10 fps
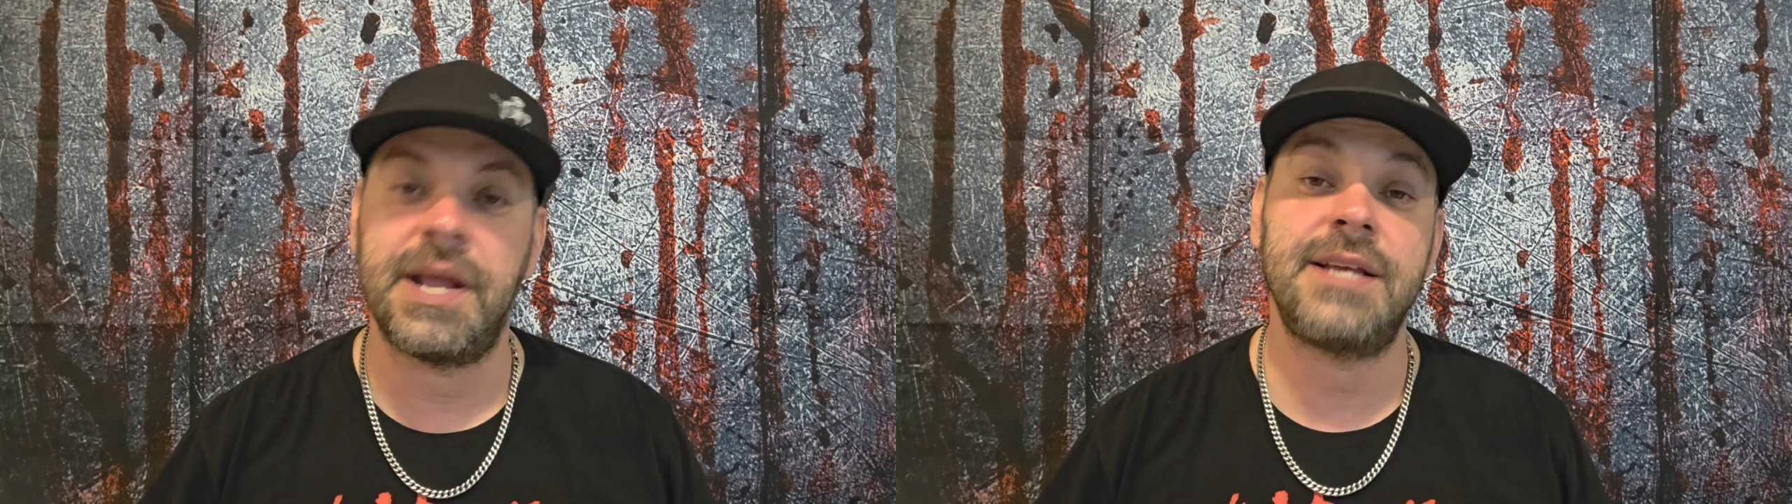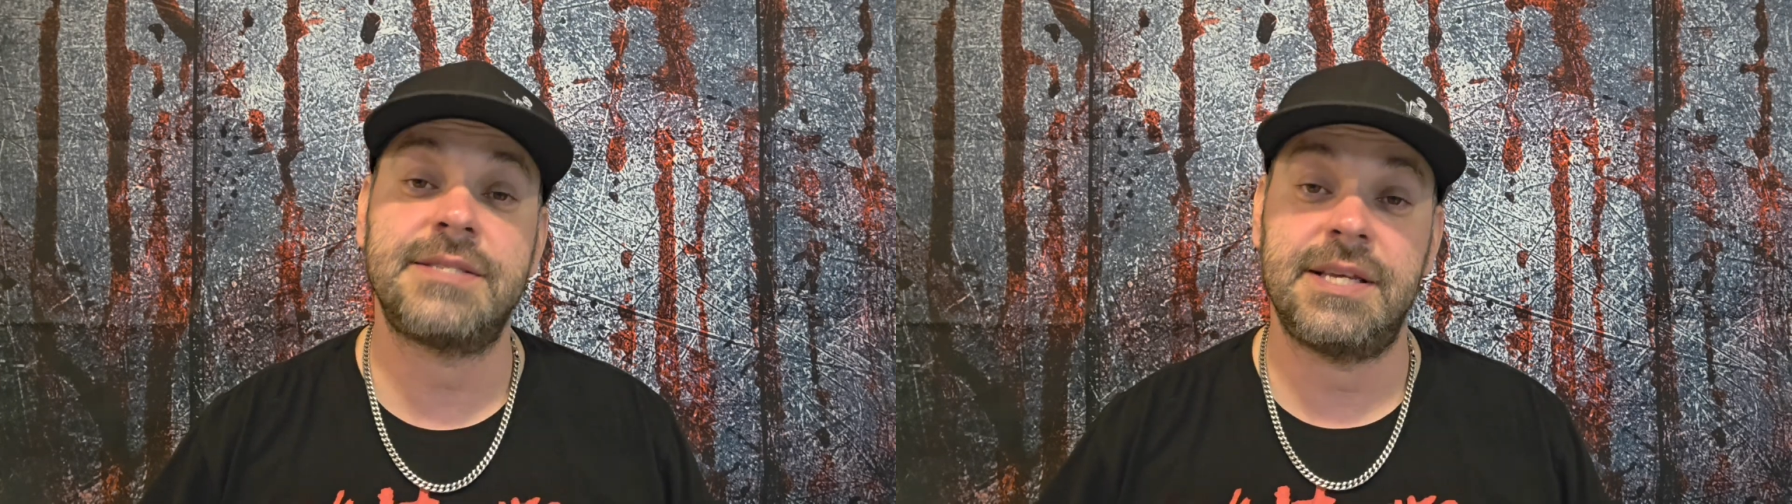
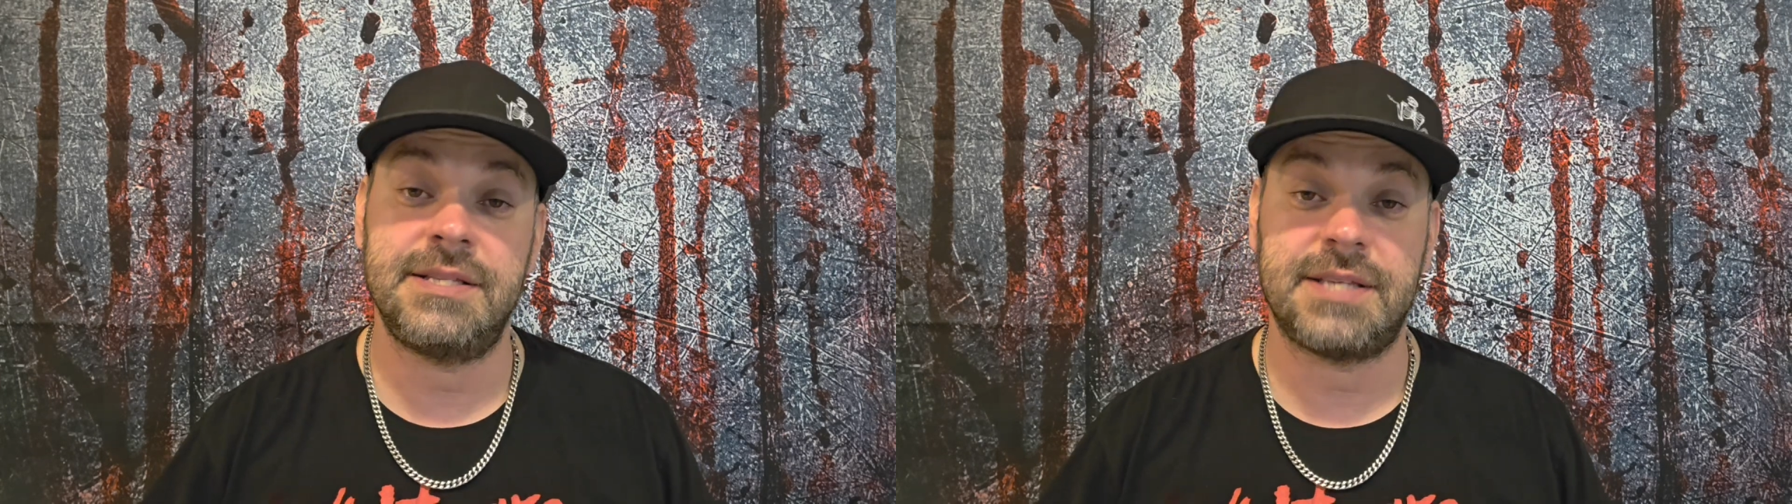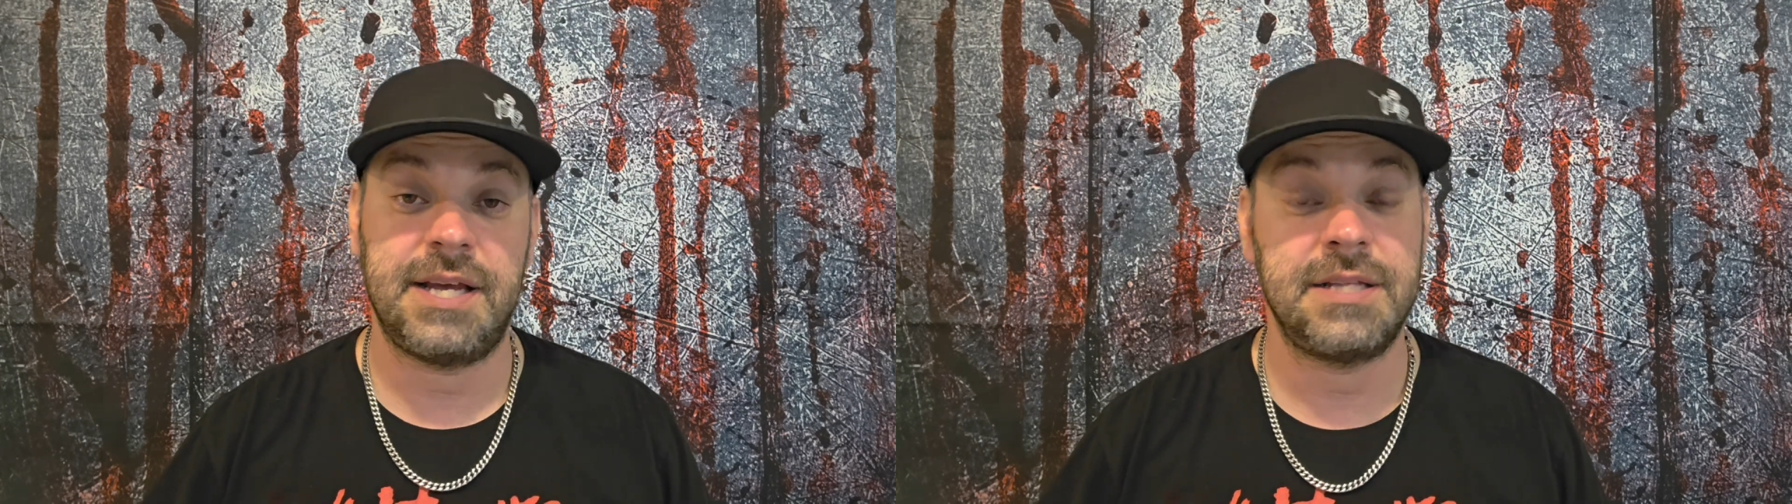
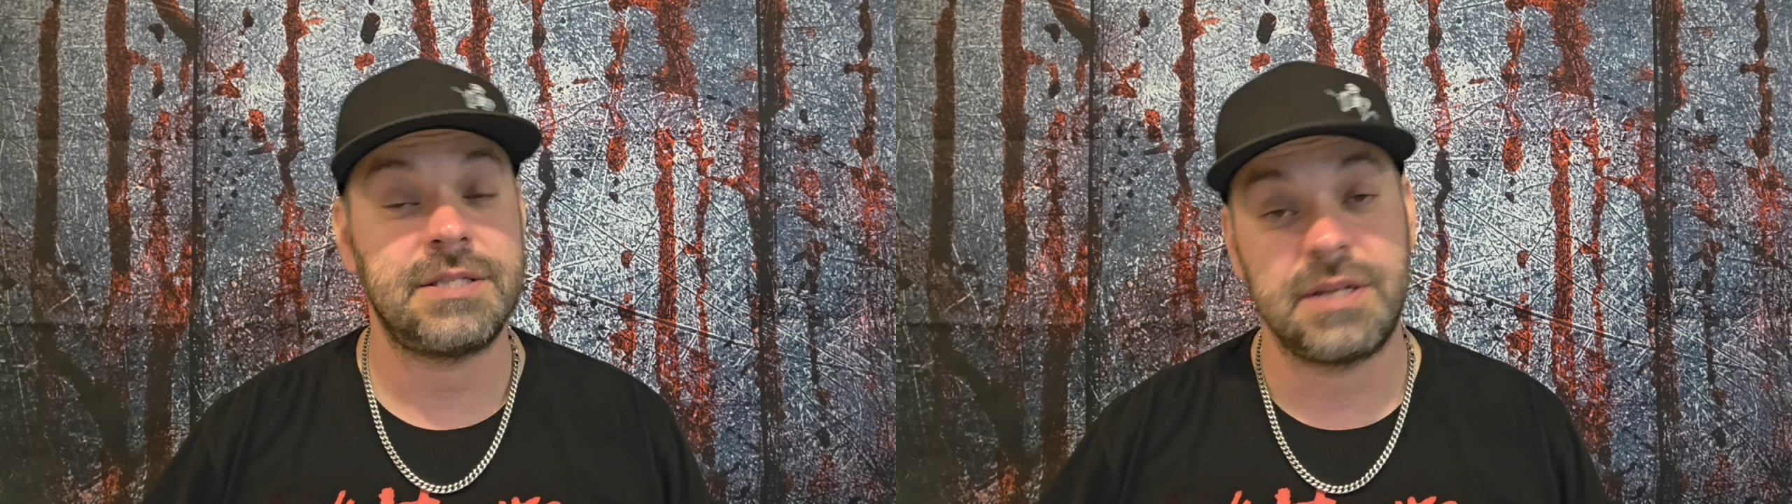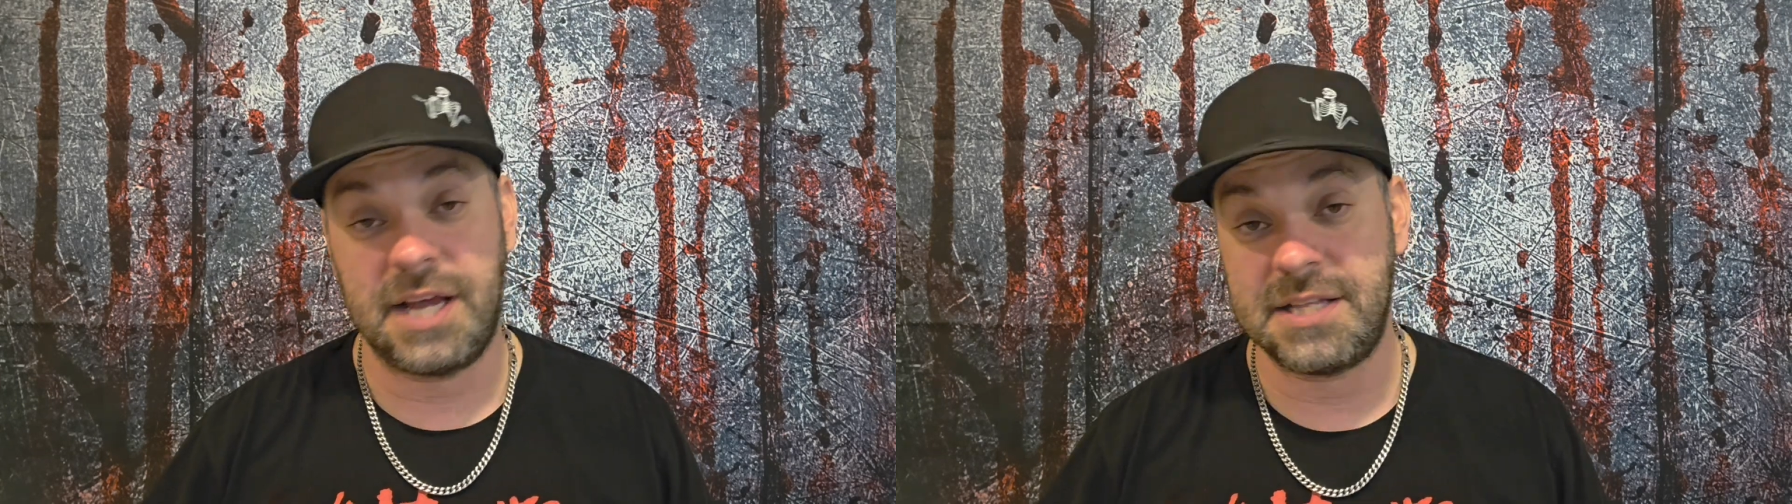
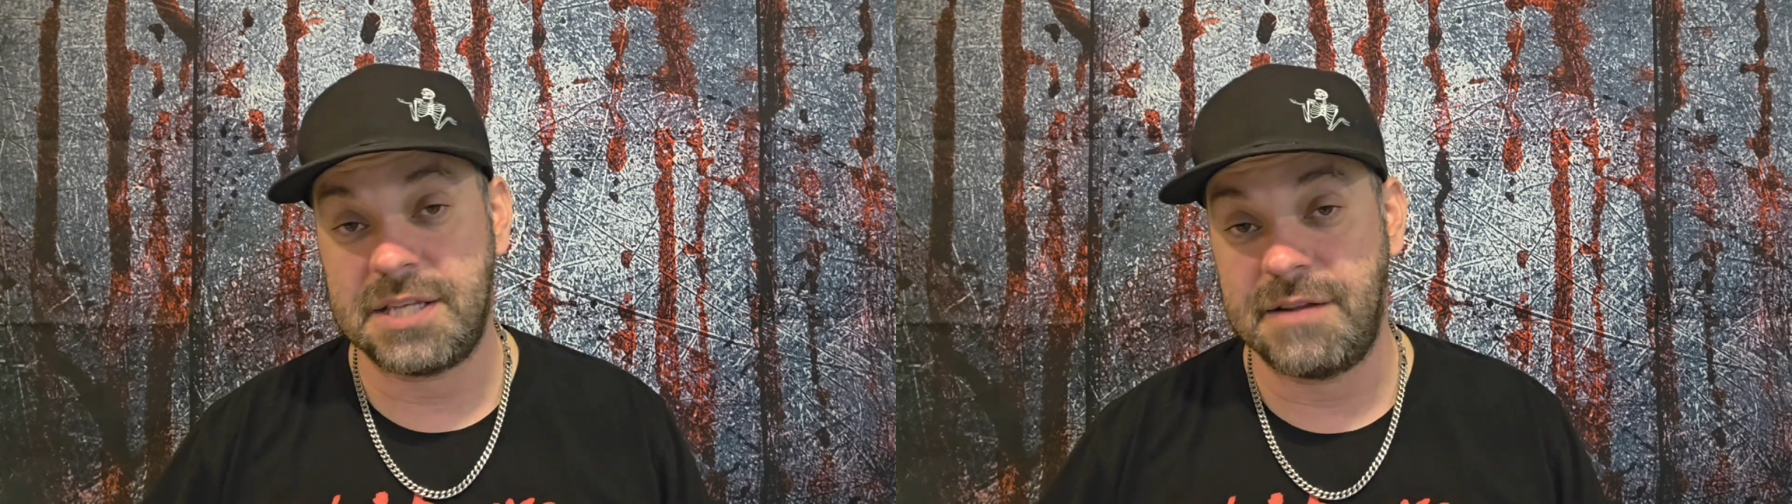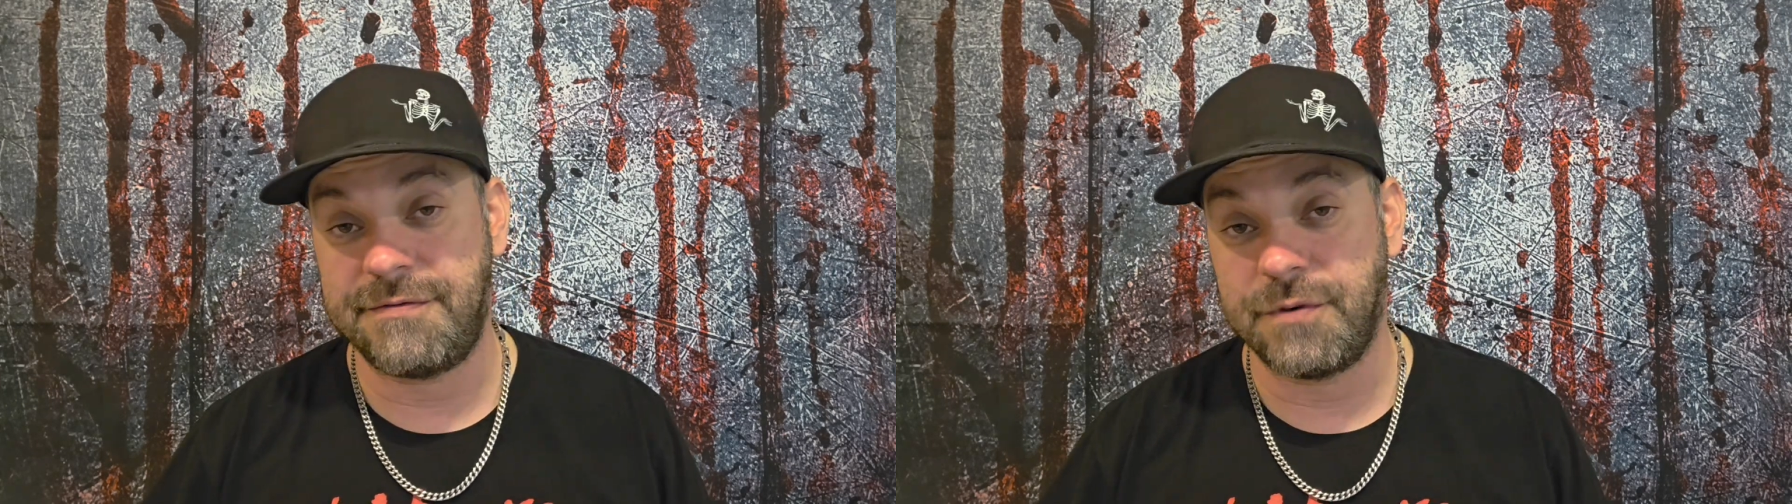1910 to
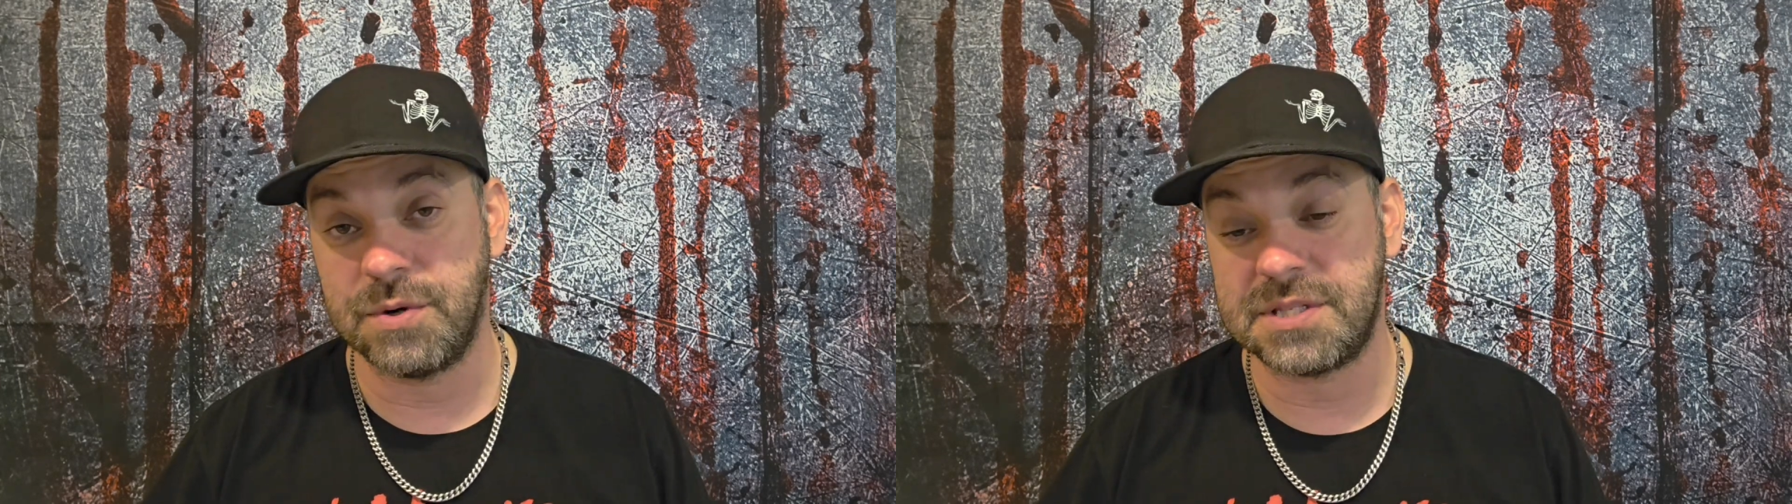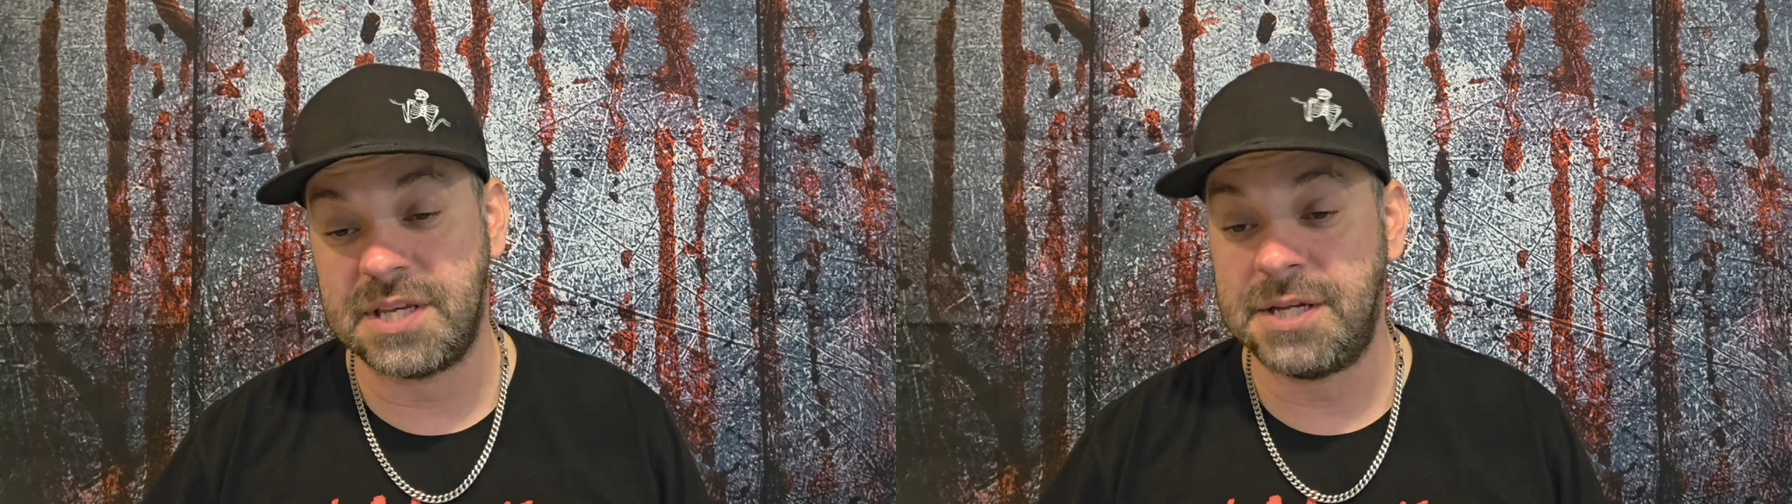
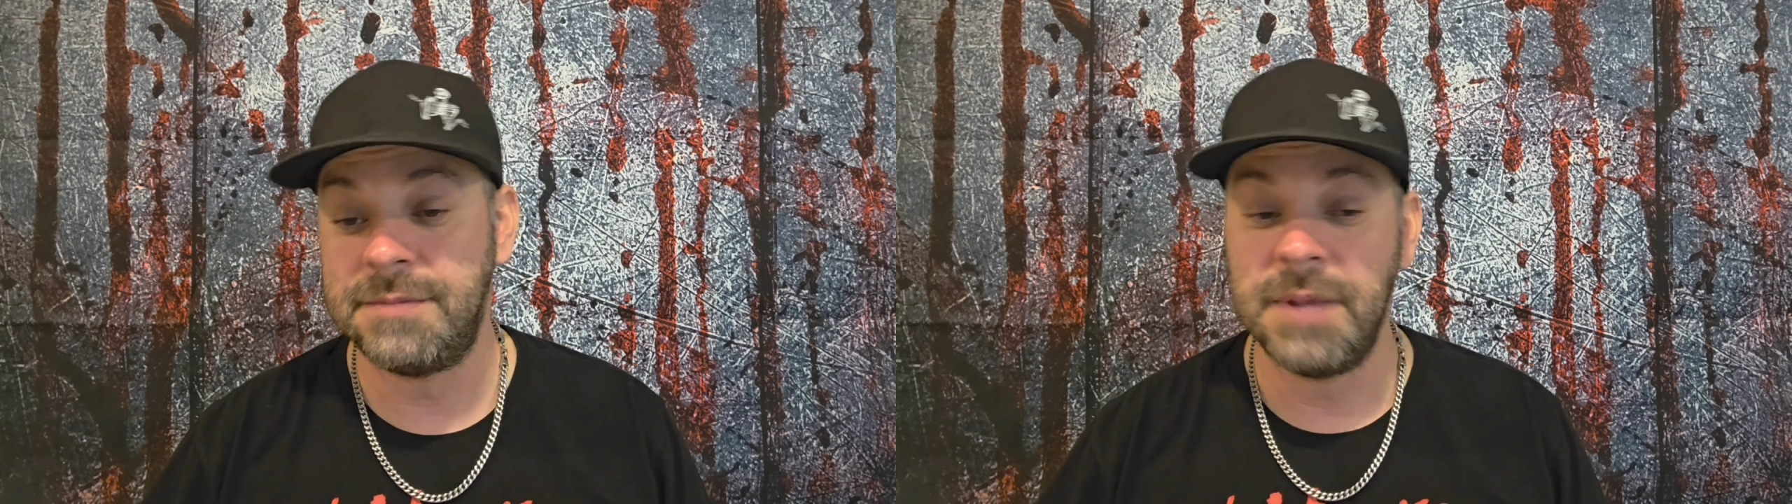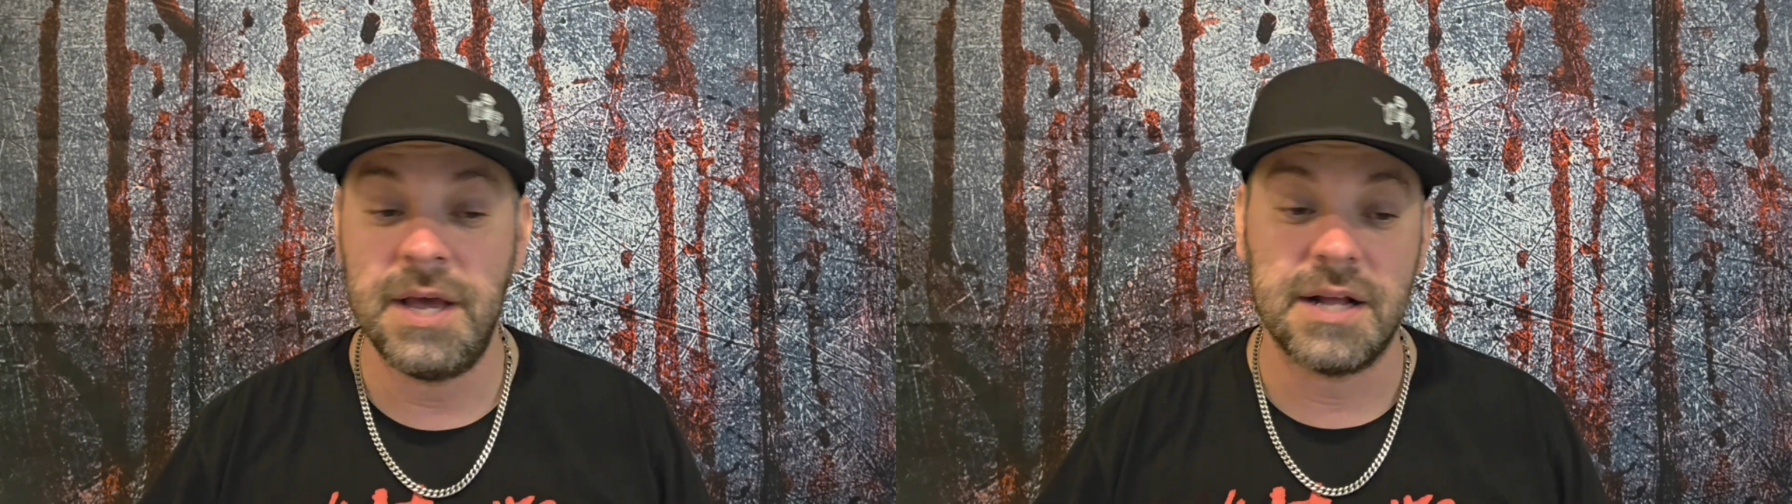1914,